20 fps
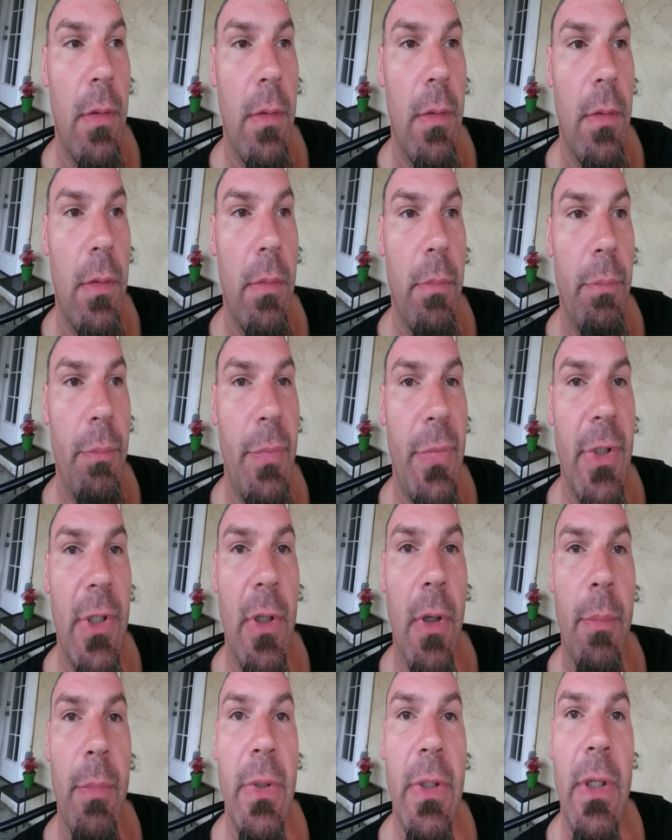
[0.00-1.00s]
becoming
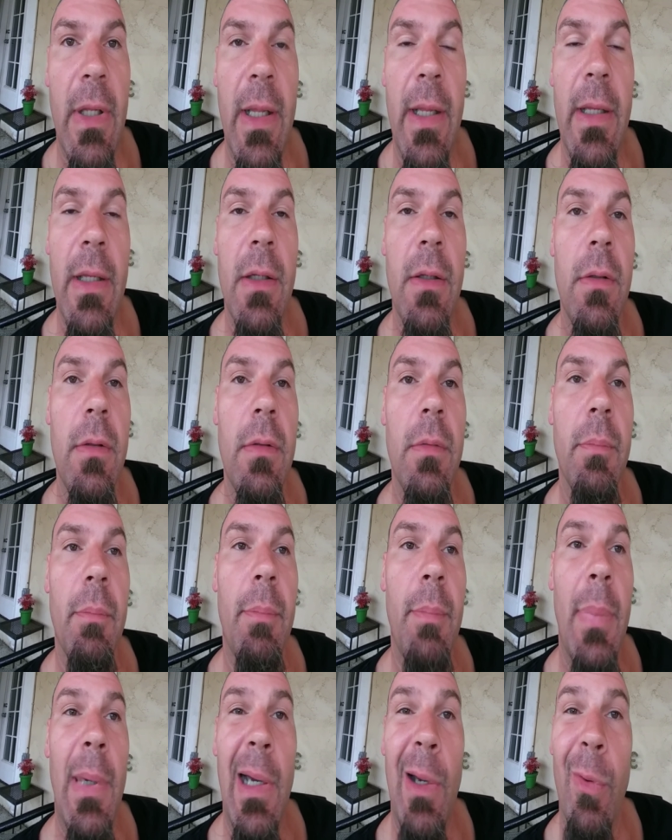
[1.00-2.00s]
a
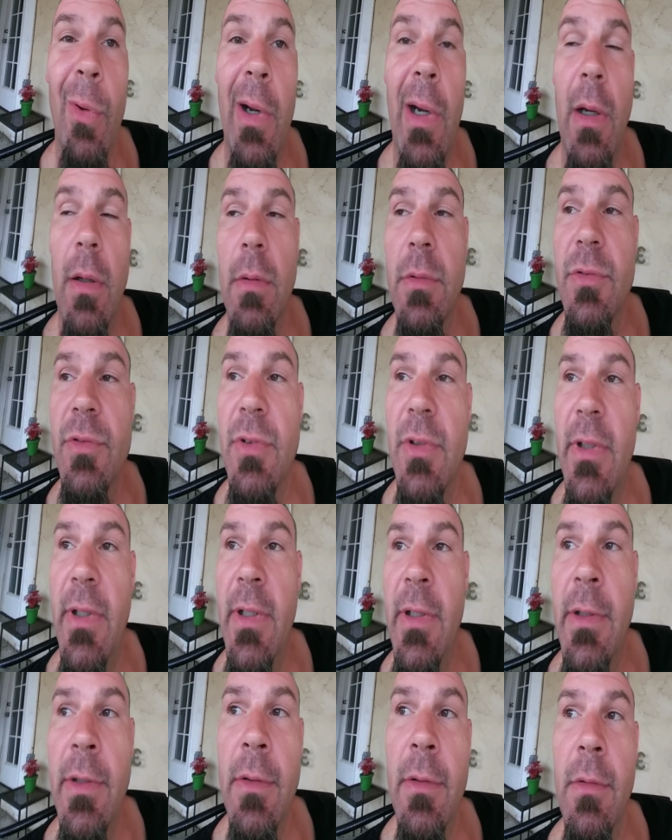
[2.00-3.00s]
powerhouse in
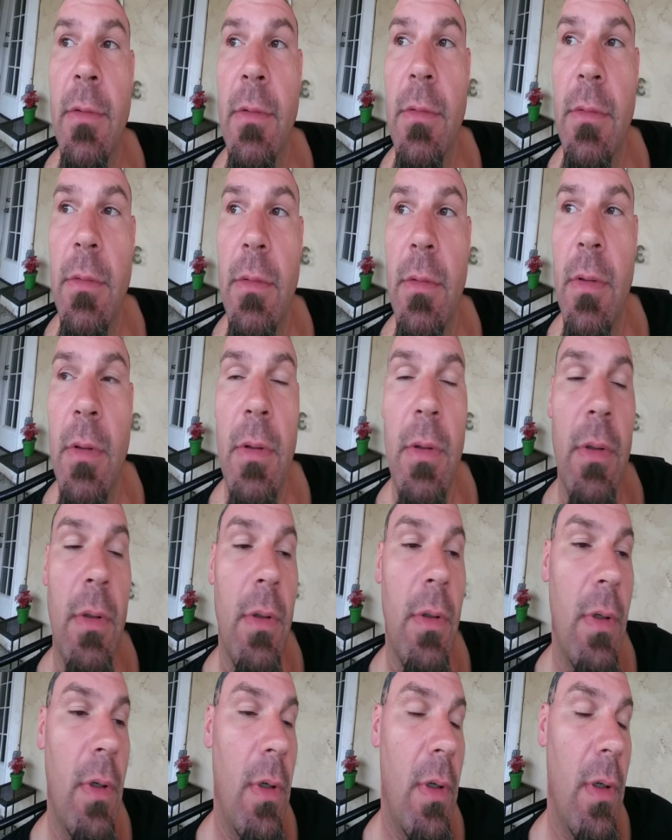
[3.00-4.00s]

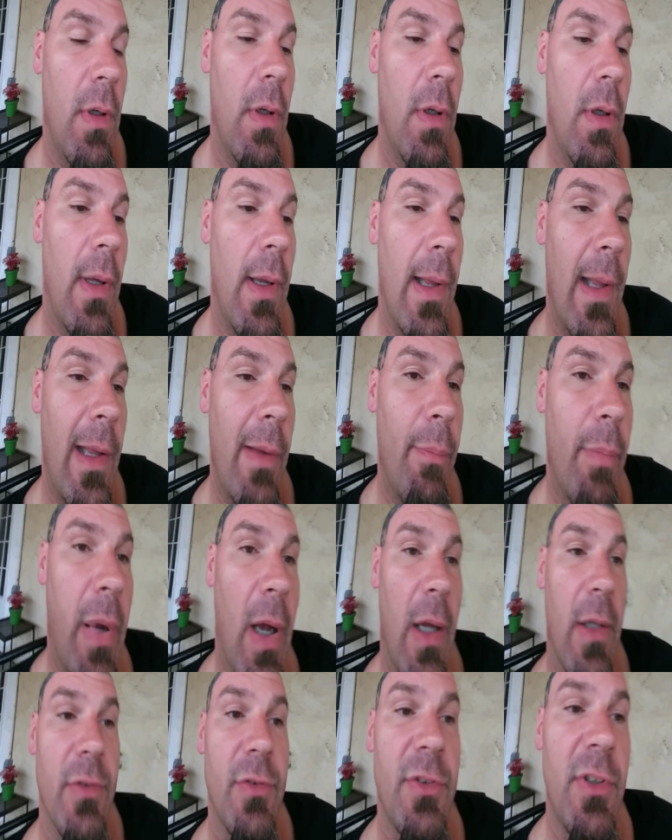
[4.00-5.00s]
a
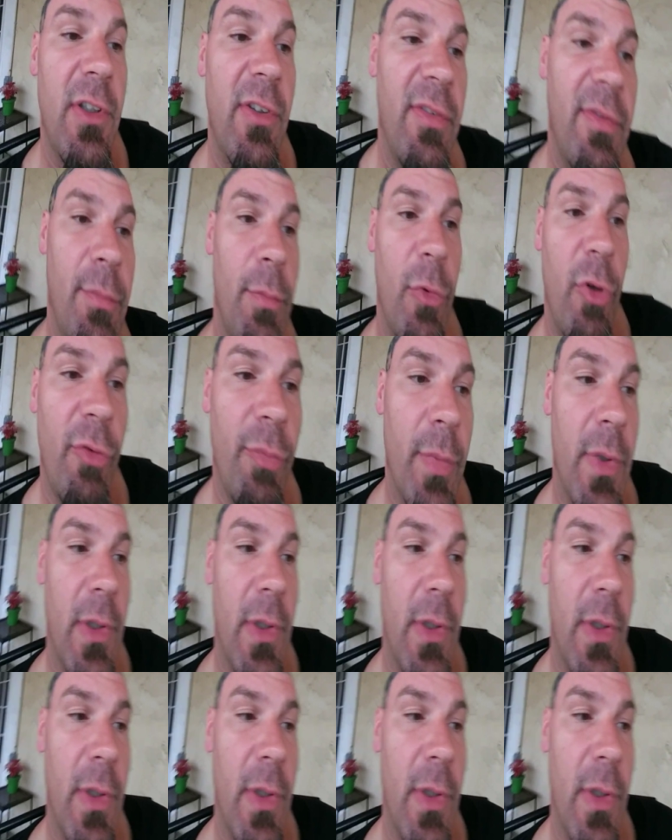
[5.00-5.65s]
positive movement.